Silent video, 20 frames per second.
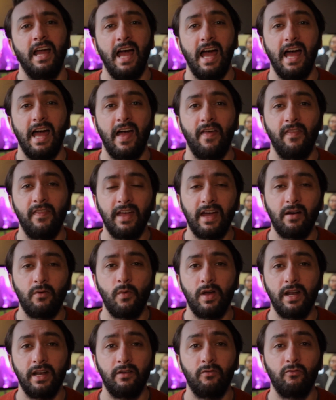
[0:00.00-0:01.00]
and that
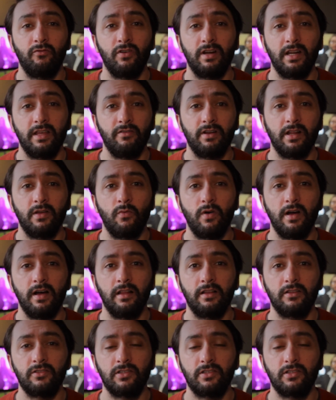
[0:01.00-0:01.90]
went really well.